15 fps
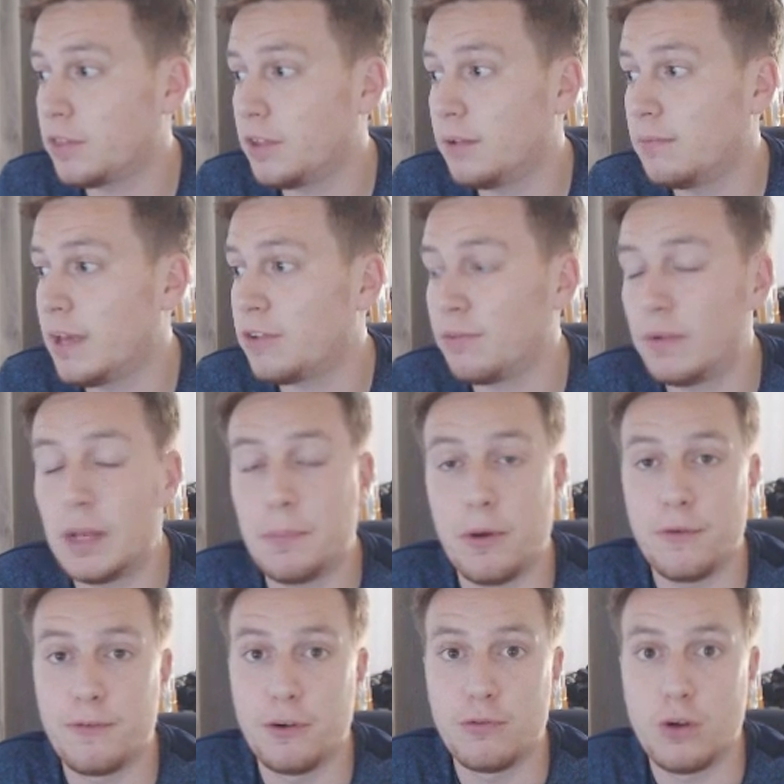Nothing, hasn't really put
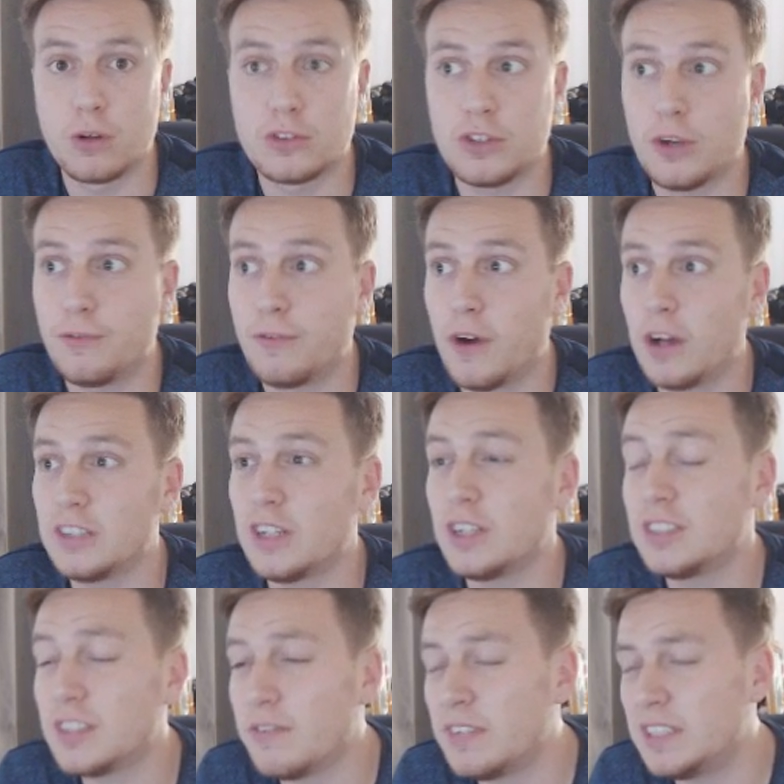a foot wrong so far. He's only
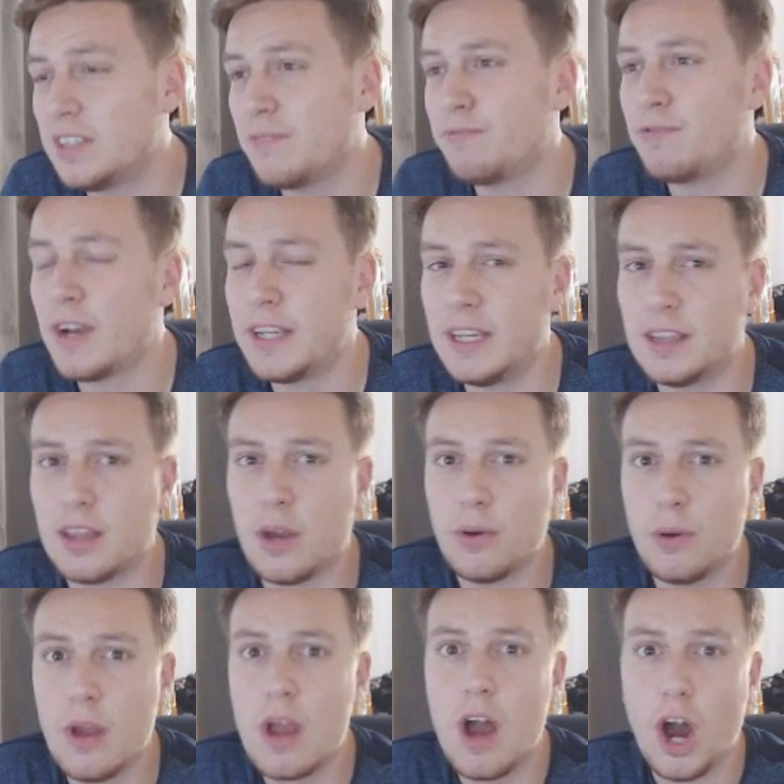77 rated though.
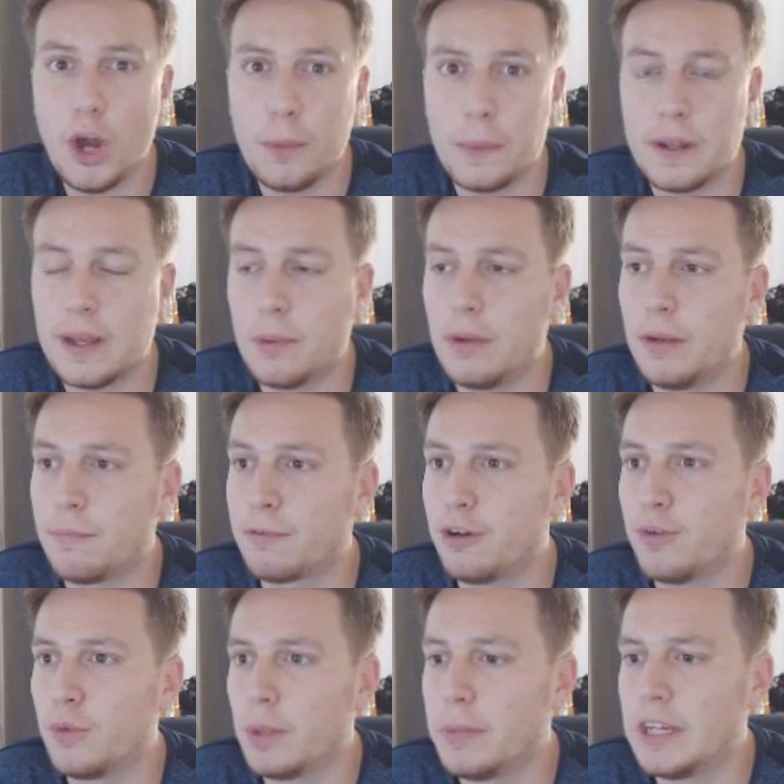Hoping that will
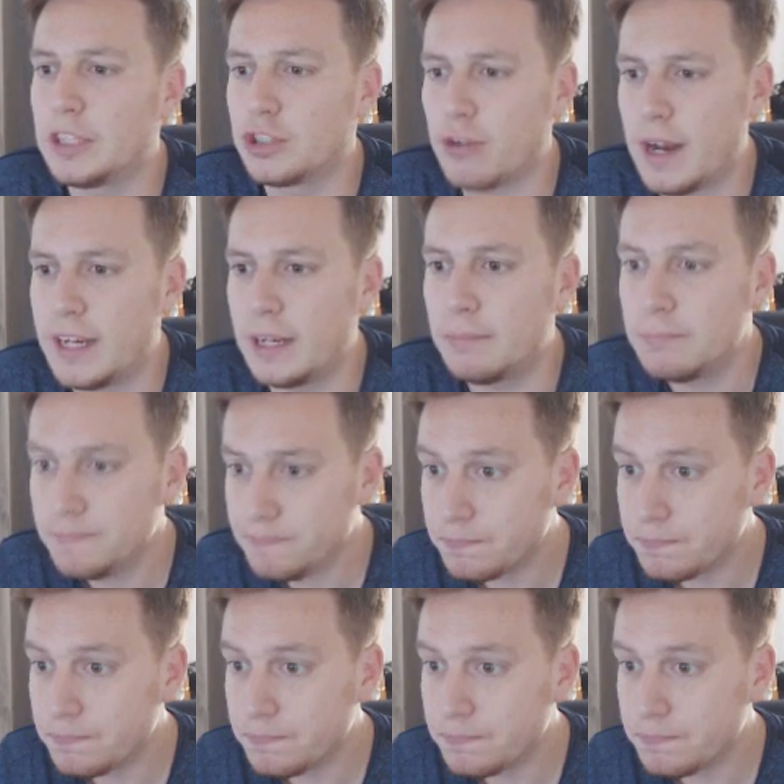improve with a bit of training.